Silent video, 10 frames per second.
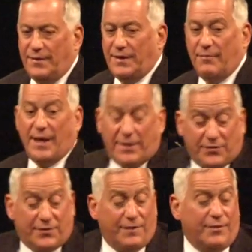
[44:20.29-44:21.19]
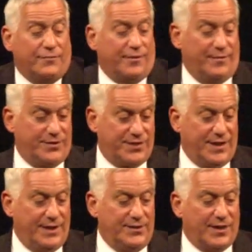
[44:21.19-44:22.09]
that make us different from
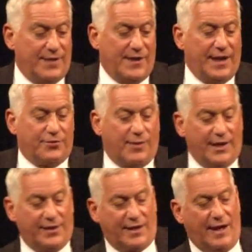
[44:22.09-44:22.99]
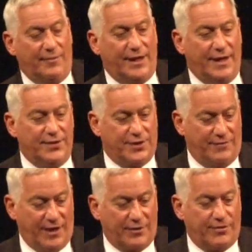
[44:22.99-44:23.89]
machines, and that's why the combination
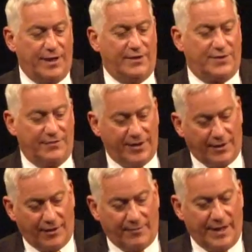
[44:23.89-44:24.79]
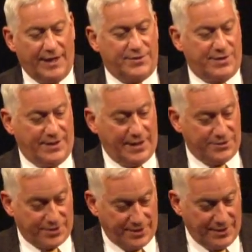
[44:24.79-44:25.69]
of our creativity, our
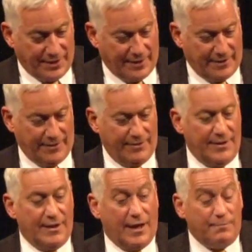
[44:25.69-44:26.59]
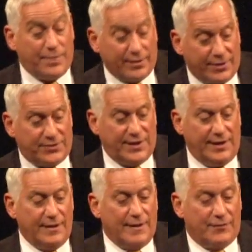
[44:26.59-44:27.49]
imagination, our ability
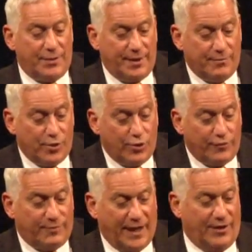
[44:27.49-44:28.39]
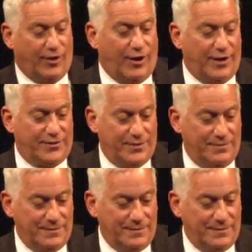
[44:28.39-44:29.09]
to be moved by art.